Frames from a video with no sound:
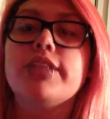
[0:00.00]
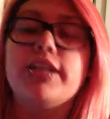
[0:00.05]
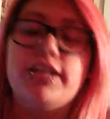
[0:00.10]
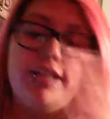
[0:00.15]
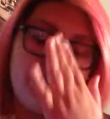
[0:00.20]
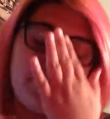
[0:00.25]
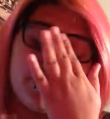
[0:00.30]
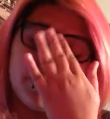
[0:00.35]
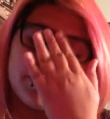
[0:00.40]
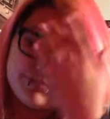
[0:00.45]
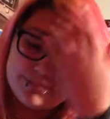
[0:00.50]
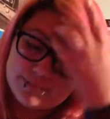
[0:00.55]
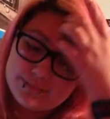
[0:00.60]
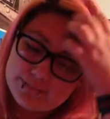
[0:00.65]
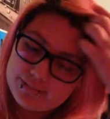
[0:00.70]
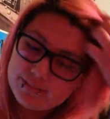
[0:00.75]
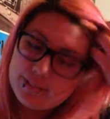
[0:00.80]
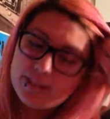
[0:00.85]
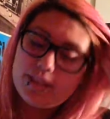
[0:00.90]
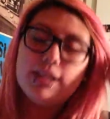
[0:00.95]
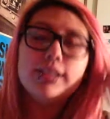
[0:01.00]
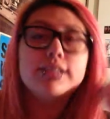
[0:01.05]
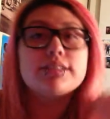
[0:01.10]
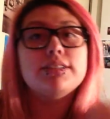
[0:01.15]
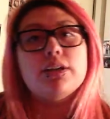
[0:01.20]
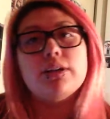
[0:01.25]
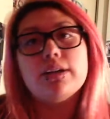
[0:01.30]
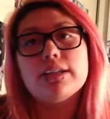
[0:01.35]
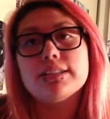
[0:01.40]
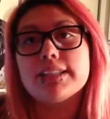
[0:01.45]
Anyway,
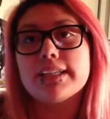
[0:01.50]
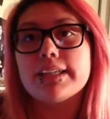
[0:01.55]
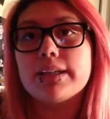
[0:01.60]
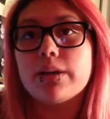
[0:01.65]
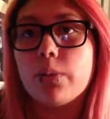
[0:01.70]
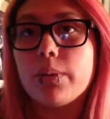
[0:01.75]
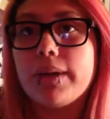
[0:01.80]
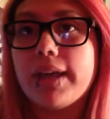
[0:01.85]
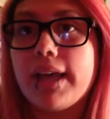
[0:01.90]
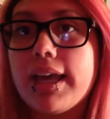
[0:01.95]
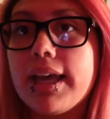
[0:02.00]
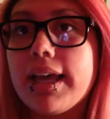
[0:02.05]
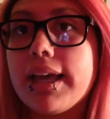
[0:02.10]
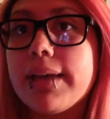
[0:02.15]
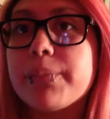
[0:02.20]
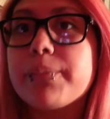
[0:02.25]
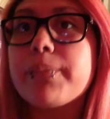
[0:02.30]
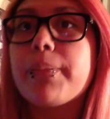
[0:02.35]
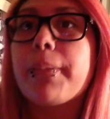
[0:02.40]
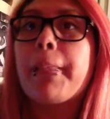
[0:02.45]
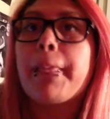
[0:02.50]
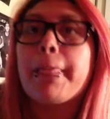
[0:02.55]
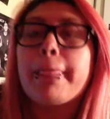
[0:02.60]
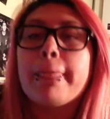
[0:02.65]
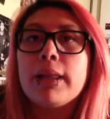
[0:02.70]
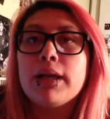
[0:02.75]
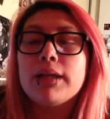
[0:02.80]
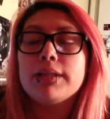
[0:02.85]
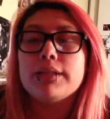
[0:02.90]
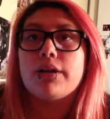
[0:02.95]
so I was like, okay,
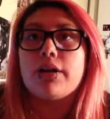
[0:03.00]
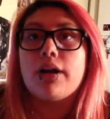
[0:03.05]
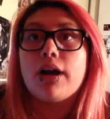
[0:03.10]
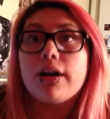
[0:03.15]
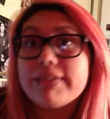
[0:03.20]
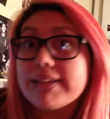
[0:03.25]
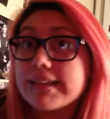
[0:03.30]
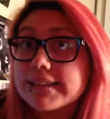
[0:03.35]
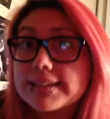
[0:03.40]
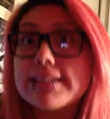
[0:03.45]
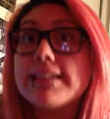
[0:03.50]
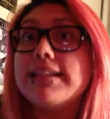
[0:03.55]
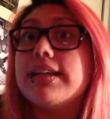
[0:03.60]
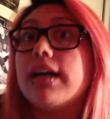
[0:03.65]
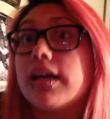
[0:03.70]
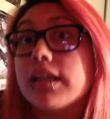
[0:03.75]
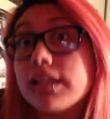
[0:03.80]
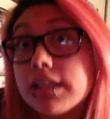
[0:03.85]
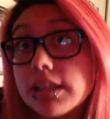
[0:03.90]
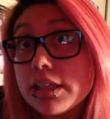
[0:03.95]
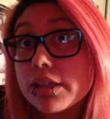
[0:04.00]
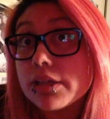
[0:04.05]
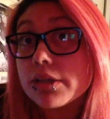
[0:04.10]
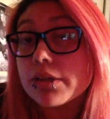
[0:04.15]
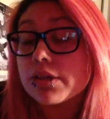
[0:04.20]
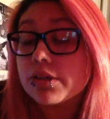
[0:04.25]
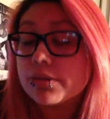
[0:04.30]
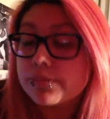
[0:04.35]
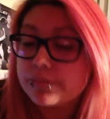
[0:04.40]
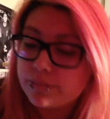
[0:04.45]
they're obviously not
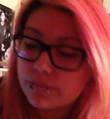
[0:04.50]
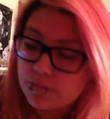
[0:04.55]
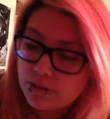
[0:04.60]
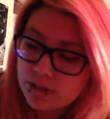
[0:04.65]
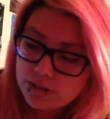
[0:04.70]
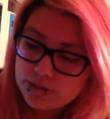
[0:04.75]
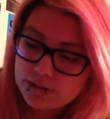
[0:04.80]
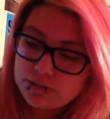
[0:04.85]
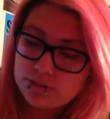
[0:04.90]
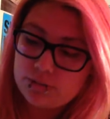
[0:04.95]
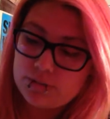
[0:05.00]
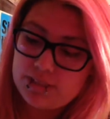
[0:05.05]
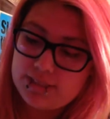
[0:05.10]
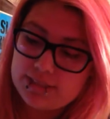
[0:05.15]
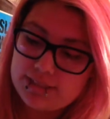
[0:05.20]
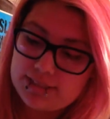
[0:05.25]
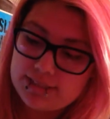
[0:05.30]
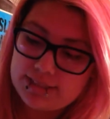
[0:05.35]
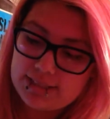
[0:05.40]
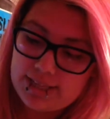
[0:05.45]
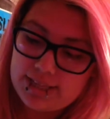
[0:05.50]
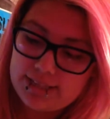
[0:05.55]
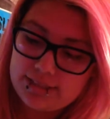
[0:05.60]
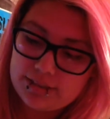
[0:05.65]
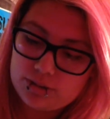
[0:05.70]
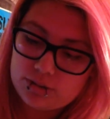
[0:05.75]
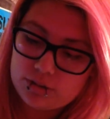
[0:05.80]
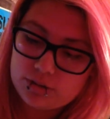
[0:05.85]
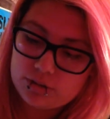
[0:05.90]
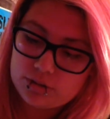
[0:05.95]
here. So this is
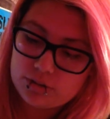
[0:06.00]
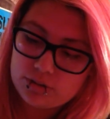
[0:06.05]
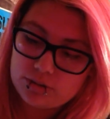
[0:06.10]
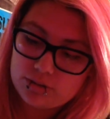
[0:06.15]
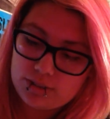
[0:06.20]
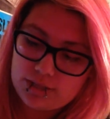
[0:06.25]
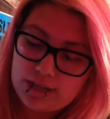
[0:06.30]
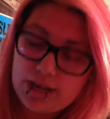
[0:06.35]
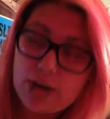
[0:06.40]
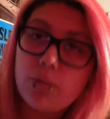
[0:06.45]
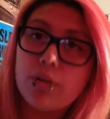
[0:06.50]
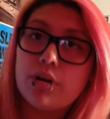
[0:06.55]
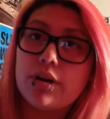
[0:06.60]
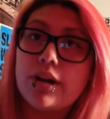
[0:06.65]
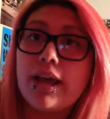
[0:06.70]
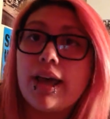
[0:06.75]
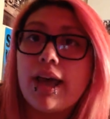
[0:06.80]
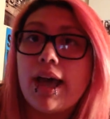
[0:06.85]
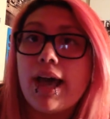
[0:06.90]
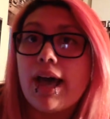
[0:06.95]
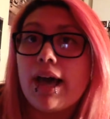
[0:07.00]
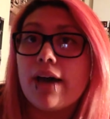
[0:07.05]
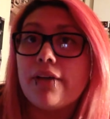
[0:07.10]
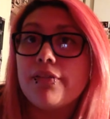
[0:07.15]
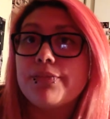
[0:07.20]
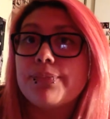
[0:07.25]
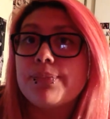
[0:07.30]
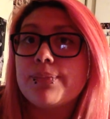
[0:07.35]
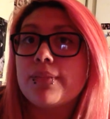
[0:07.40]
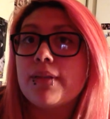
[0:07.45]
like an hour and a half,
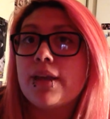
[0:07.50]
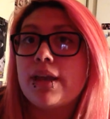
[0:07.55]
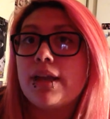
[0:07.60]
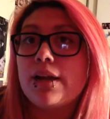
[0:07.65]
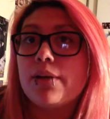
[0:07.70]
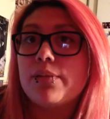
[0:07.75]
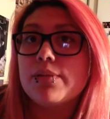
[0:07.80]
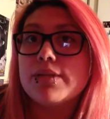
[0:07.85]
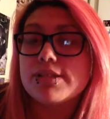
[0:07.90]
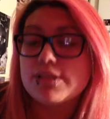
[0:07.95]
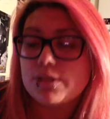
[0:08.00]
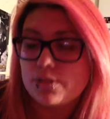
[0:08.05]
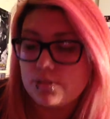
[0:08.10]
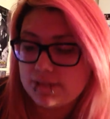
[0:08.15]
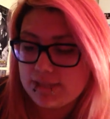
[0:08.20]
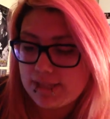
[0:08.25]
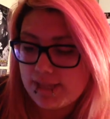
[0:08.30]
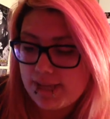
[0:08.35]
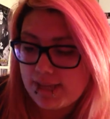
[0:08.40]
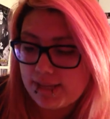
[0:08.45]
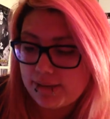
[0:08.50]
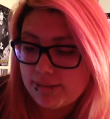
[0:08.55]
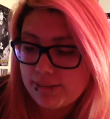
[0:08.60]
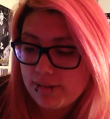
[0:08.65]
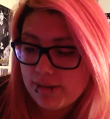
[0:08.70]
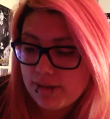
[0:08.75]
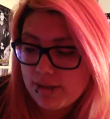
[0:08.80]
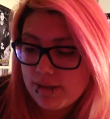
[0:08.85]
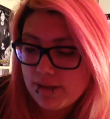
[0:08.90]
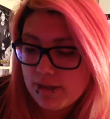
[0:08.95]
and I was so sad.
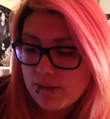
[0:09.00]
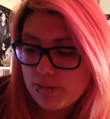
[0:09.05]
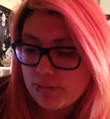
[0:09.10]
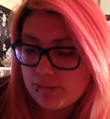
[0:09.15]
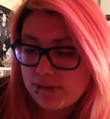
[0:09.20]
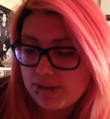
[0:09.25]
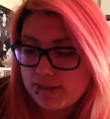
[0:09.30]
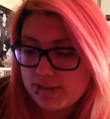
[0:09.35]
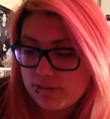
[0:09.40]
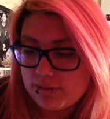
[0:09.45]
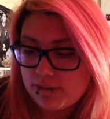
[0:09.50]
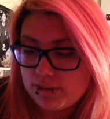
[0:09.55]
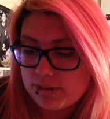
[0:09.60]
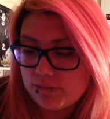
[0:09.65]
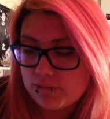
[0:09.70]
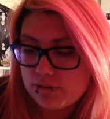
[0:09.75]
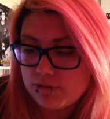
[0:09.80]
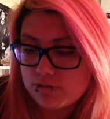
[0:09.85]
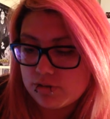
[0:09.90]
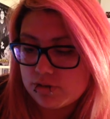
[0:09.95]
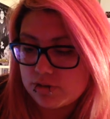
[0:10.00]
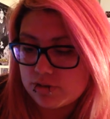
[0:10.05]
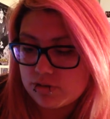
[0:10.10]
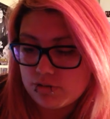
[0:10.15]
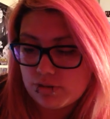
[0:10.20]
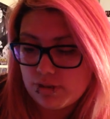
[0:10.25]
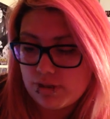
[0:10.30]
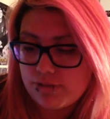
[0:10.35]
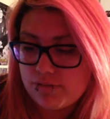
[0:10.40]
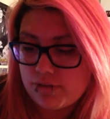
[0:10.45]
We were just
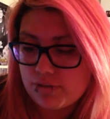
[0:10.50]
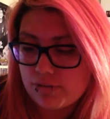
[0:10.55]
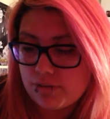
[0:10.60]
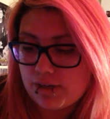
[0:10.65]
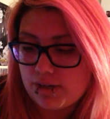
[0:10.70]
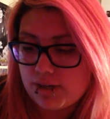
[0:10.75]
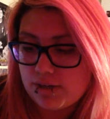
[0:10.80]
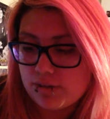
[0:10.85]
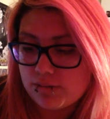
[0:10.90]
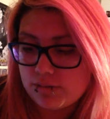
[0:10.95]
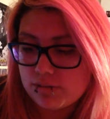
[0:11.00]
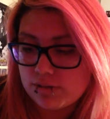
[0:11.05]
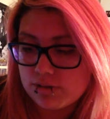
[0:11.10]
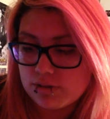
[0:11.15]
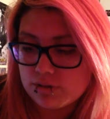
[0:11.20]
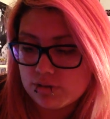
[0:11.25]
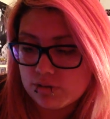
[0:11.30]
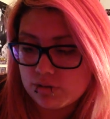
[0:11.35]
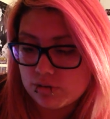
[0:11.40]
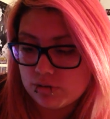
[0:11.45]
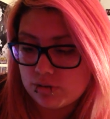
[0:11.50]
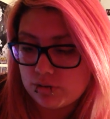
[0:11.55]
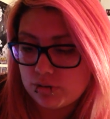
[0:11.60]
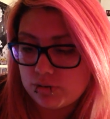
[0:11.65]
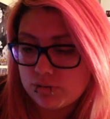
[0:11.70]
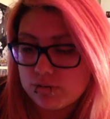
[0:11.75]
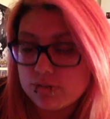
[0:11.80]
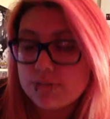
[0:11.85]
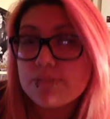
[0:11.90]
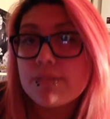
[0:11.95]
driving around in
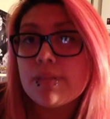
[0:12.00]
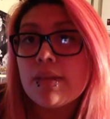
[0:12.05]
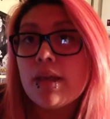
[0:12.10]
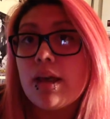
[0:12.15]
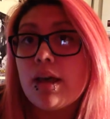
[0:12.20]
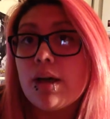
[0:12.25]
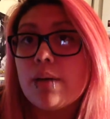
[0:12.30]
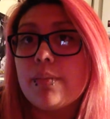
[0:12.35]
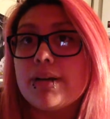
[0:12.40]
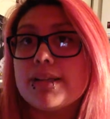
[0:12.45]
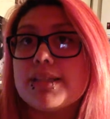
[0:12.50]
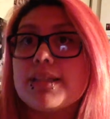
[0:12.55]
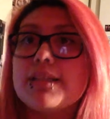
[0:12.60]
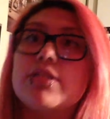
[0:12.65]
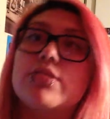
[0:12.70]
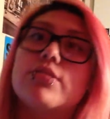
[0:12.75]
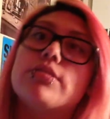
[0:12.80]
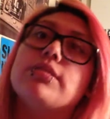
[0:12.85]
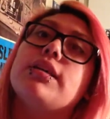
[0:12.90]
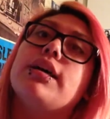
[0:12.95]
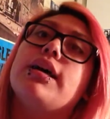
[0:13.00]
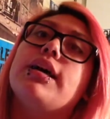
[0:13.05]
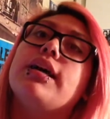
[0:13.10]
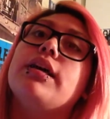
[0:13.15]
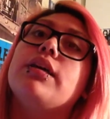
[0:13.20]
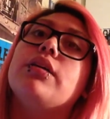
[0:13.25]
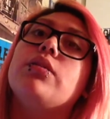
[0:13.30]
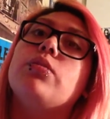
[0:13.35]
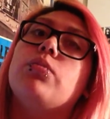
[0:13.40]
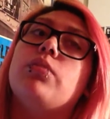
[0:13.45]
circles, and my sister's
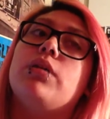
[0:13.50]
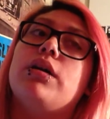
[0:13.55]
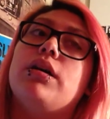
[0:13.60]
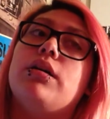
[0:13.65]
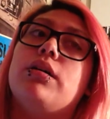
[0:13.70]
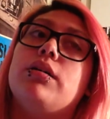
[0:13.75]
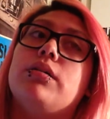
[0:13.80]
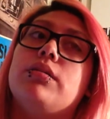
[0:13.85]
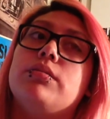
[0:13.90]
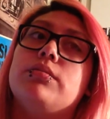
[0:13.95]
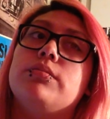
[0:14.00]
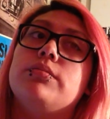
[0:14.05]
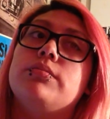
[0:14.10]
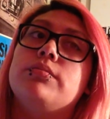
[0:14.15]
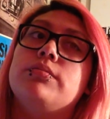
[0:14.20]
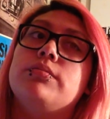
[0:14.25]
like, well,